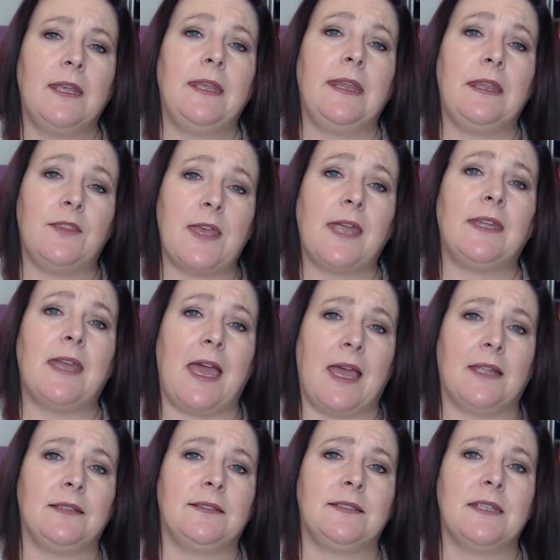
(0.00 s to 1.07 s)
He then
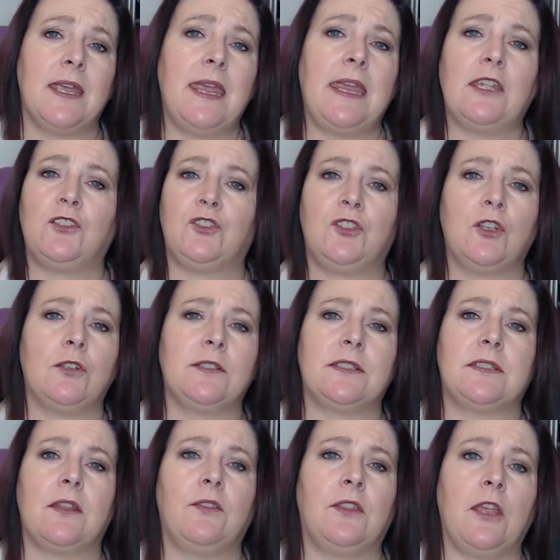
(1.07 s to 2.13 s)
adds, it's
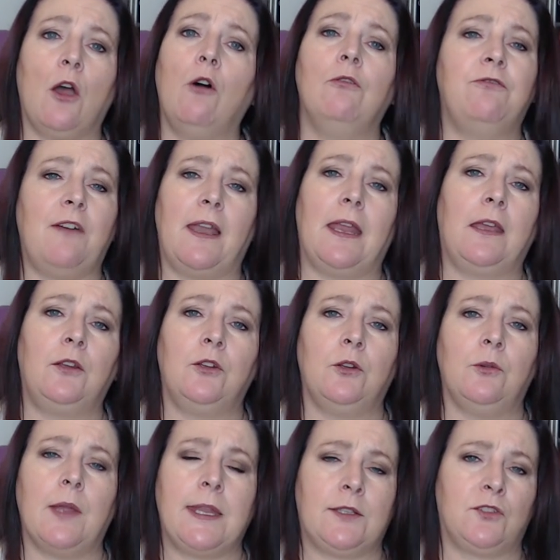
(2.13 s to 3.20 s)
just the old fella who
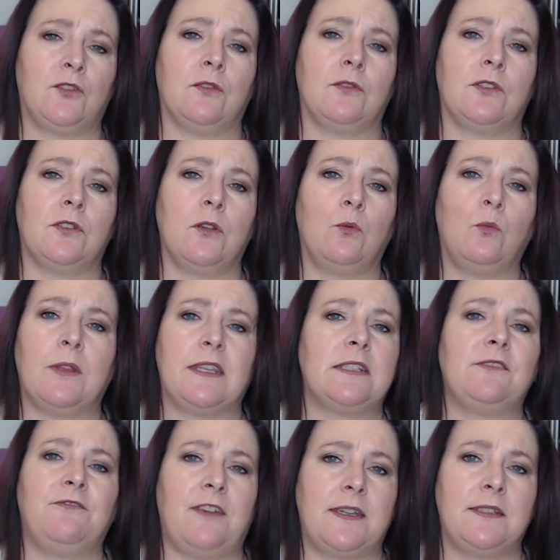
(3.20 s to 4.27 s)
hits us with
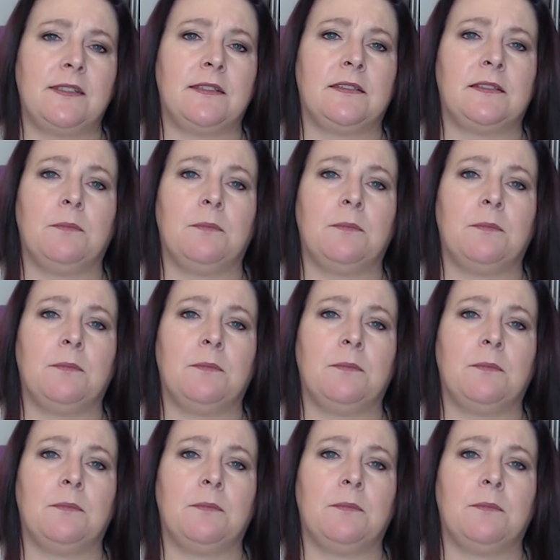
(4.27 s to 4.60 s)
his fists,